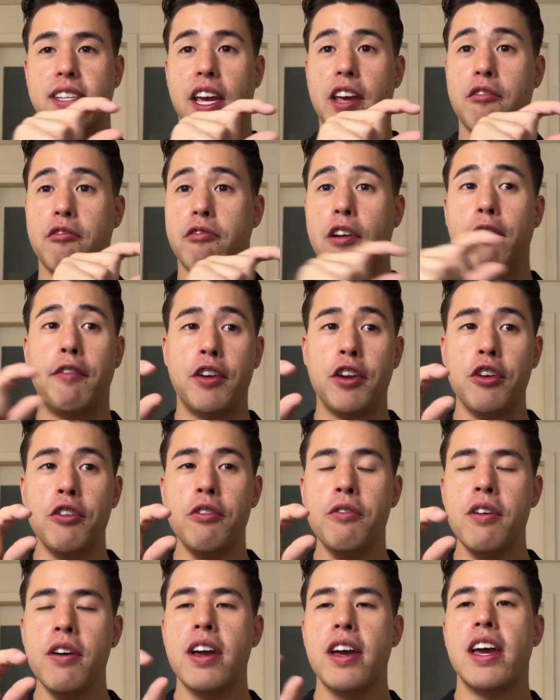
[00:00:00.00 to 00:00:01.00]
say
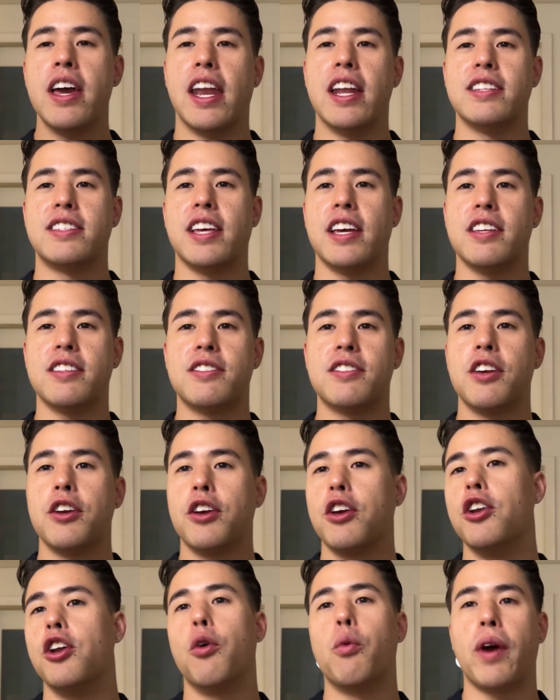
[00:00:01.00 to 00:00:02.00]
revenue, and it says,
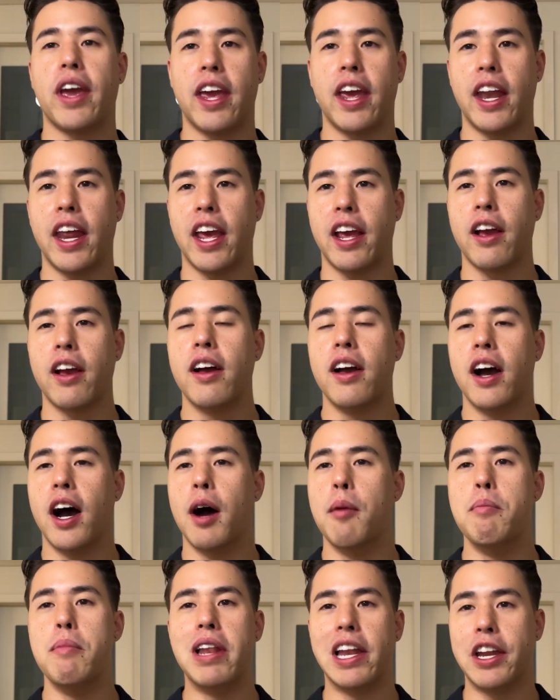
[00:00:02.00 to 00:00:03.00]
we're hitting
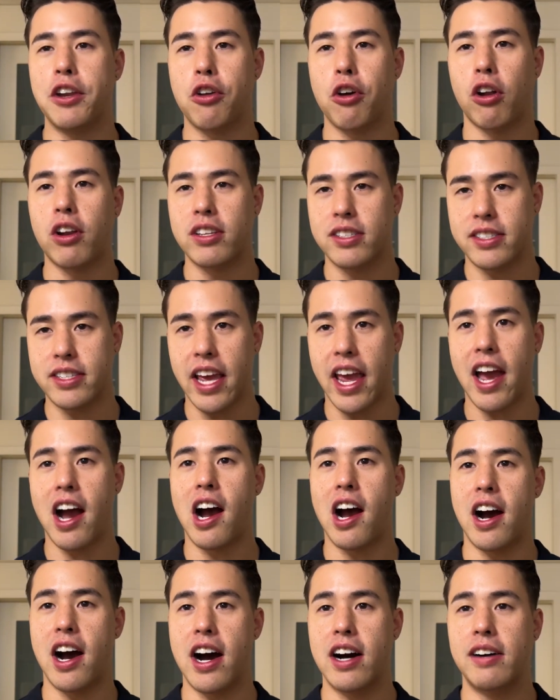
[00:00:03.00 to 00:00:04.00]
$1 million
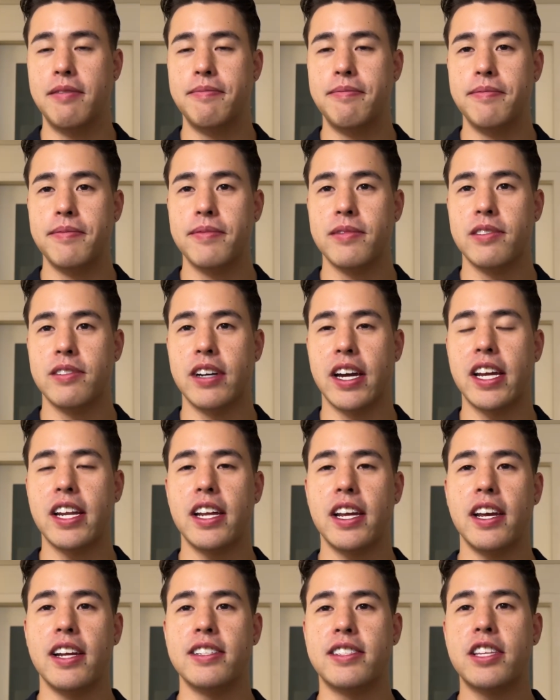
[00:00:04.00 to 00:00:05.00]
ARR, right?
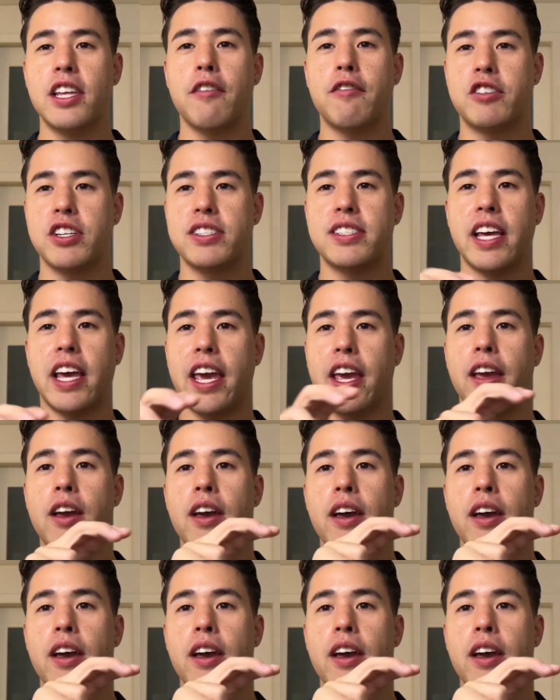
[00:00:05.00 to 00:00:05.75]
Instead of just saying